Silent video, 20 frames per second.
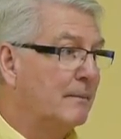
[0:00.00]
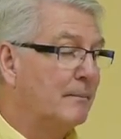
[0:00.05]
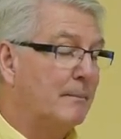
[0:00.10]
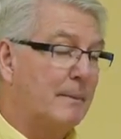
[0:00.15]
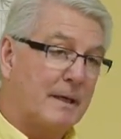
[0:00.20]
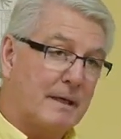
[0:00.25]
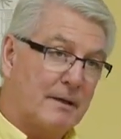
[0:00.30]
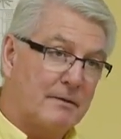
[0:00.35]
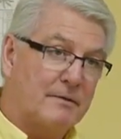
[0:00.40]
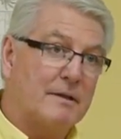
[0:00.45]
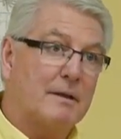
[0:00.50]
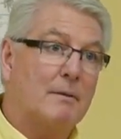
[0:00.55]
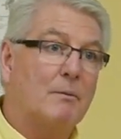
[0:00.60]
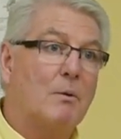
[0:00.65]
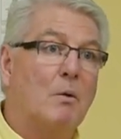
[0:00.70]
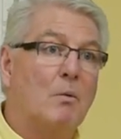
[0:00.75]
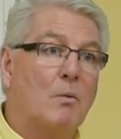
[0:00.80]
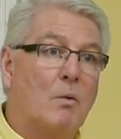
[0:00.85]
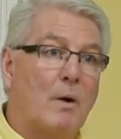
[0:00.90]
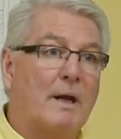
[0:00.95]
because it
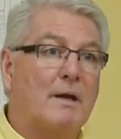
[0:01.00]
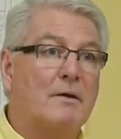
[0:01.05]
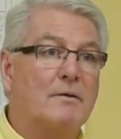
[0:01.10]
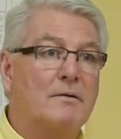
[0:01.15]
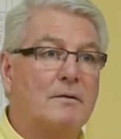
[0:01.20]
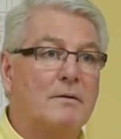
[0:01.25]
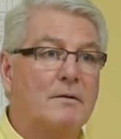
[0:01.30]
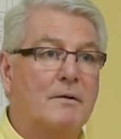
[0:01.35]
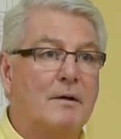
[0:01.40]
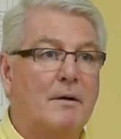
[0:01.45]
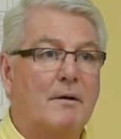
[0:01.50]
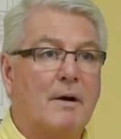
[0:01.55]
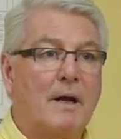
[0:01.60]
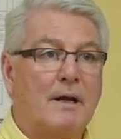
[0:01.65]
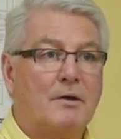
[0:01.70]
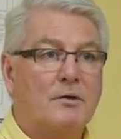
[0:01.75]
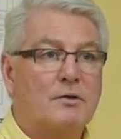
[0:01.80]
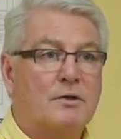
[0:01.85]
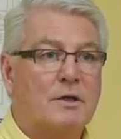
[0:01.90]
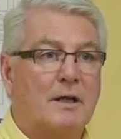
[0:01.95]
will raise their
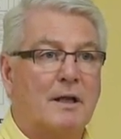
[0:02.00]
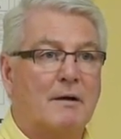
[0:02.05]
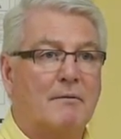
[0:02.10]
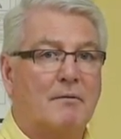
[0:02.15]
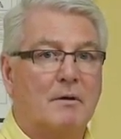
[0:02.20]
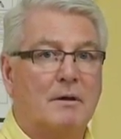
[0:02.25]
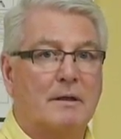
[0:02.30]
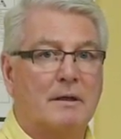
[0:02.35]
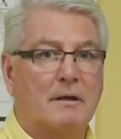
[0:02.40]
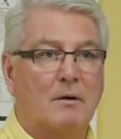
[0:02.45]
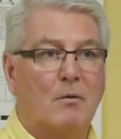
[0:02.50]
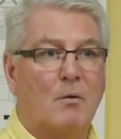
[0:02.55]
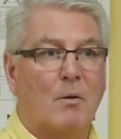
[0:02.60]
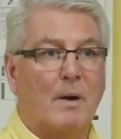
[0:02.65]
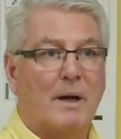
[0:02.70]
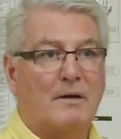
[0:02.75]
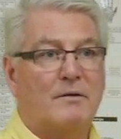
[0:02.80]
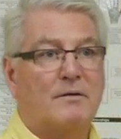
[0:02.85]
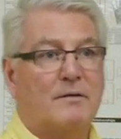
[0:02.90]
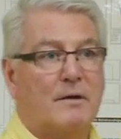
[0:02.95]
energy level. It'll
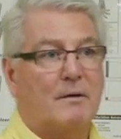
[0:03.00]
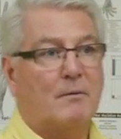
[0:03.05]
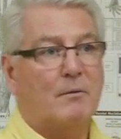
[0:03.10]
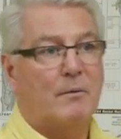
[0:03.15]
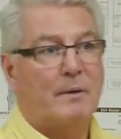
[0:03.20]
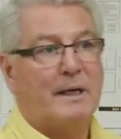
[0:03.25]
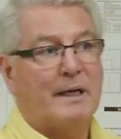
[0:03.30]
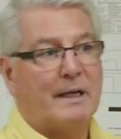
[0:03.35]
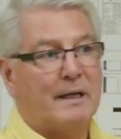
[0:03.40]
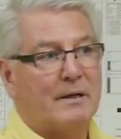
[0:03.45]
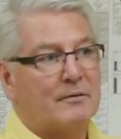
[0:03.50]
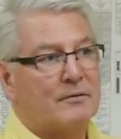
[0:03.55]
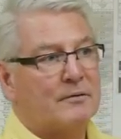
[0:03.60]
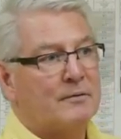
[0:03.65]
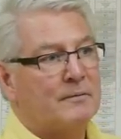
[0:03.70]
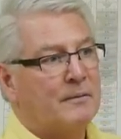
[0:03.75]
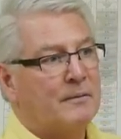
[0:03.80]
raise their readings.